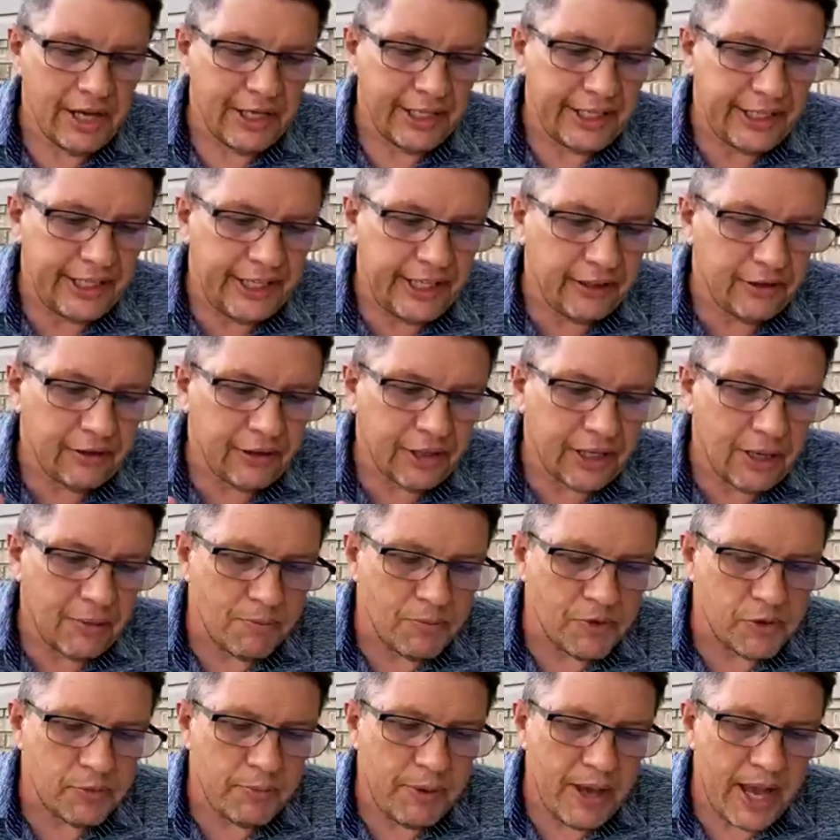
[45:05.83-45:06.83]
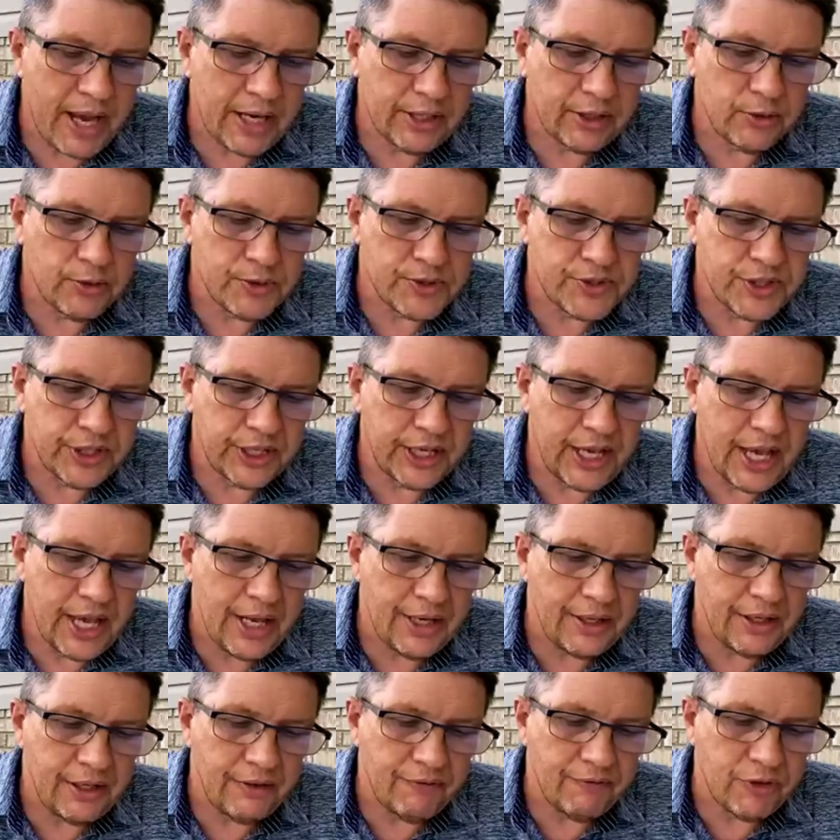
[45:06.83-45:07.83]
Here it comes back to us
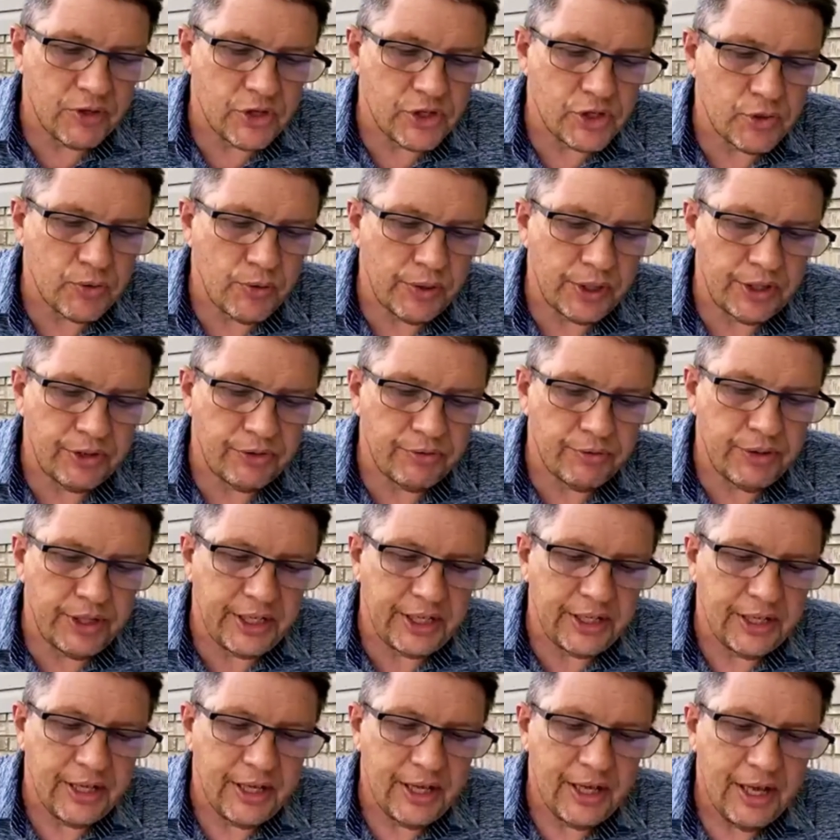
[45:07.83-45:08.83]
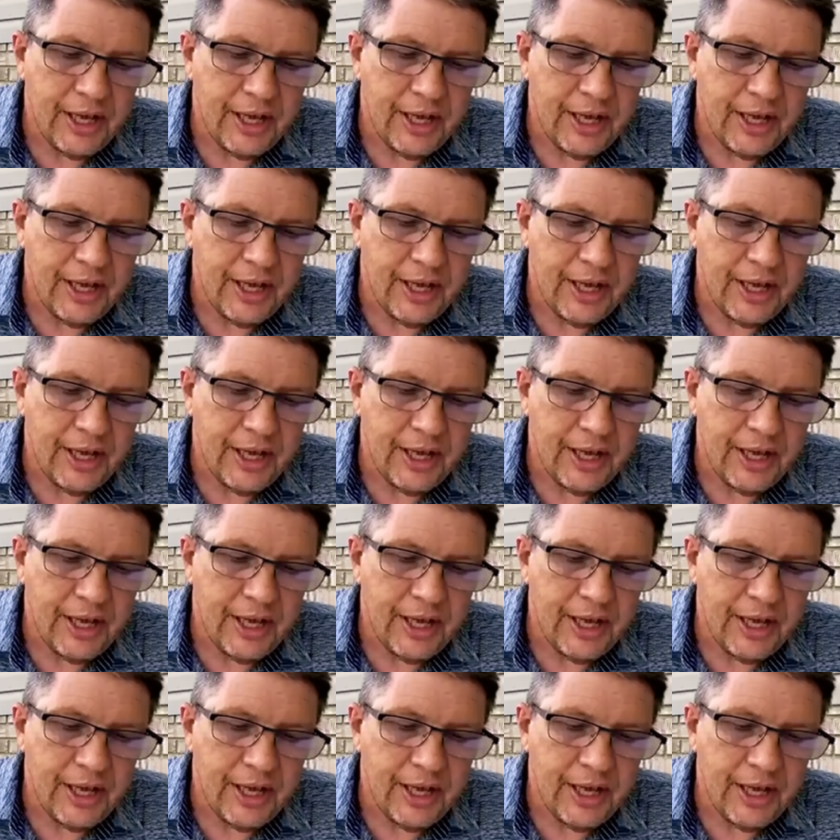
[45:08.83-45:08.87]
again in verse 23.